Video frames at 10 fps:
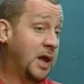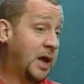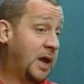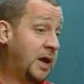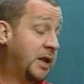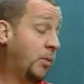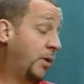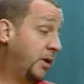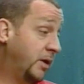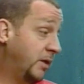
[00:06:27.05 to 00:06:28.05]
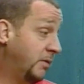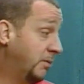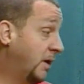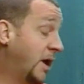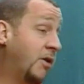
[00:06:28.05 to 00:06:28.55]
and I wanted to,
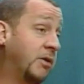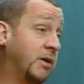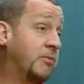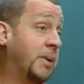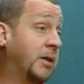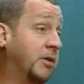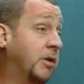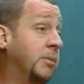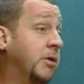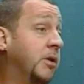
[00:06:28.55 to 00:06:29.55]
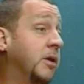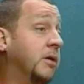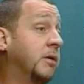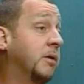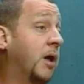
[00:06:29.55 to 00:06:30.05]
like Karen, give back to the community,
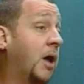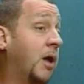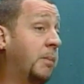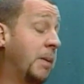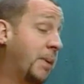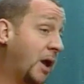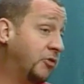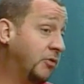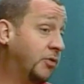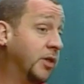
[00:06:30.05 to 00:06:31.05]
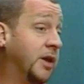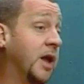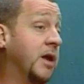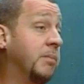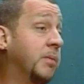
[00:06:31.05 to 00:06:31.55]
my passion for the
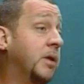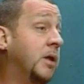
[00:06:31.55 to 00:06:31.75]
game,